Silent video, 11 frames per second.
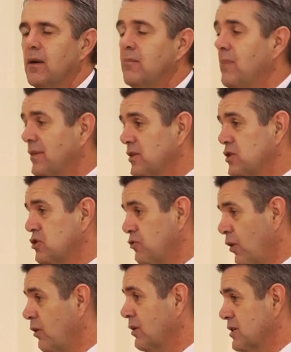But the
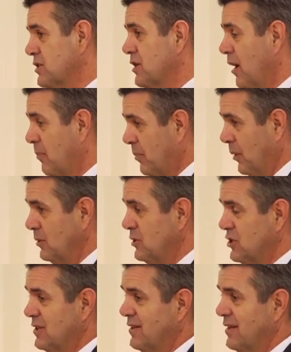strongest
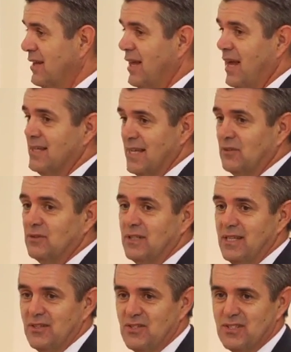approach, as Elder
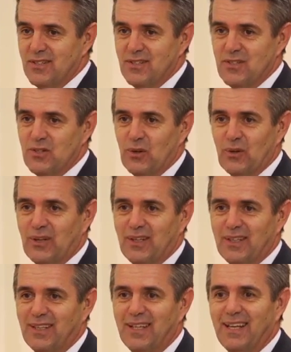Nielsen so
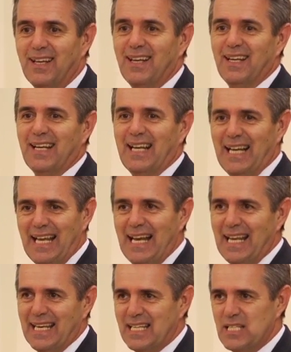
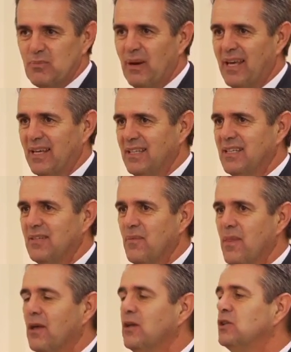clearly explained,
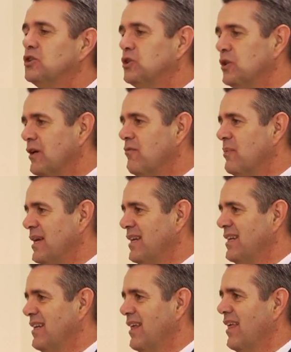should have
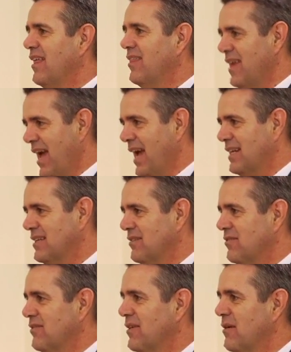been the
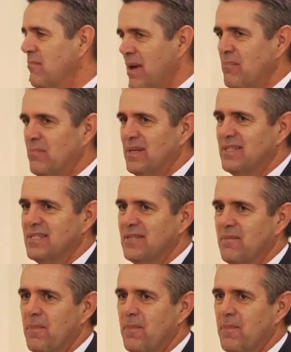active members.